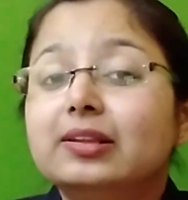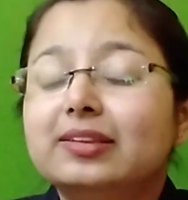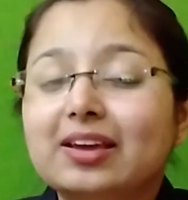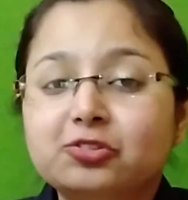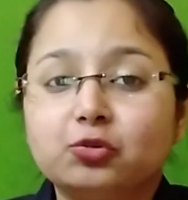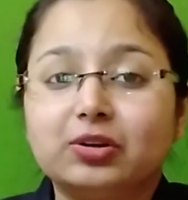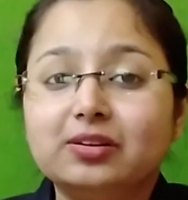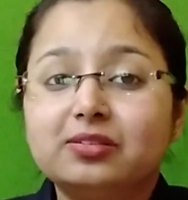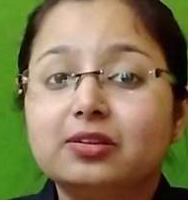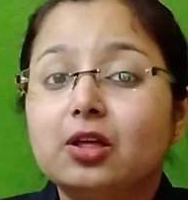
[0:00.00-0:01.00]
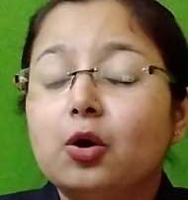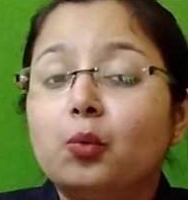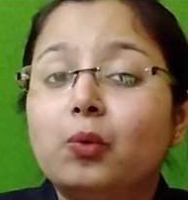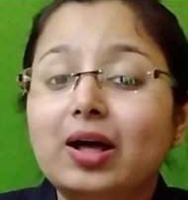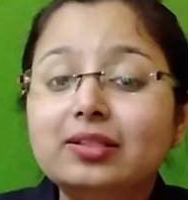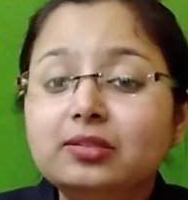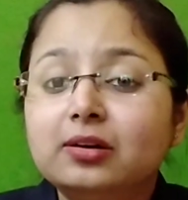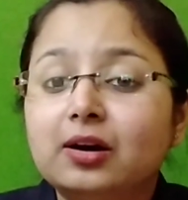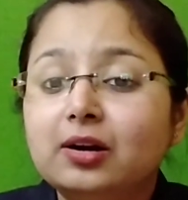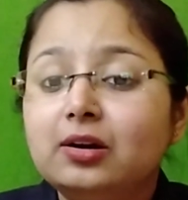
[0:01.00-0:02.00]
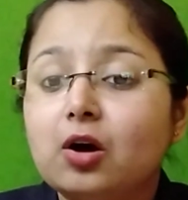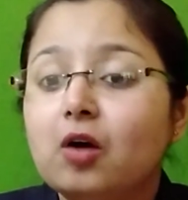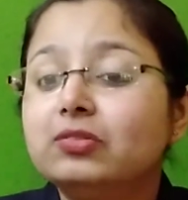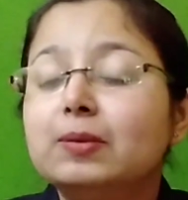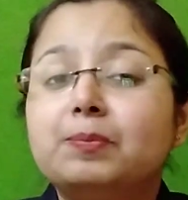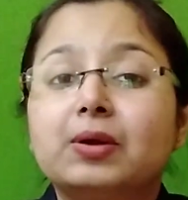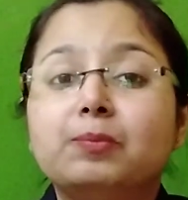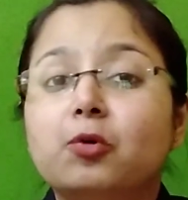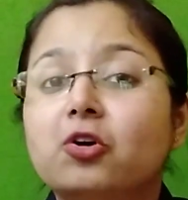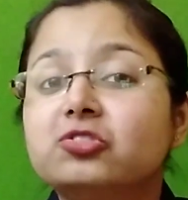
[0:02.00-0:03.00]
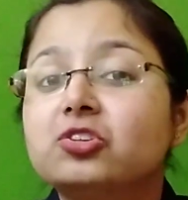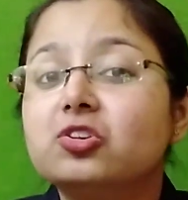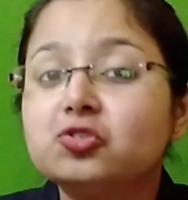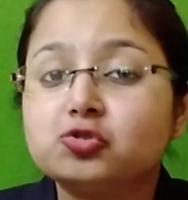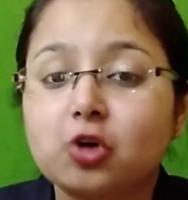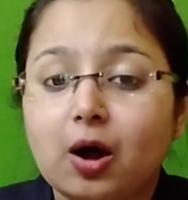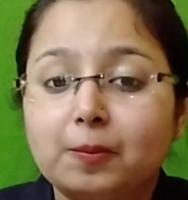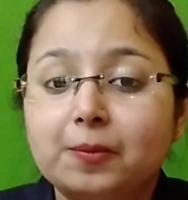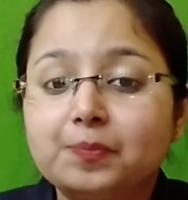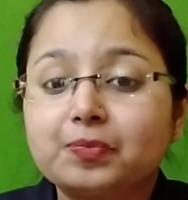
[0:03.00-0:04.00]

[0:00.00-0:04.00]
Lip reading: Next students, 1/3 of the proposed job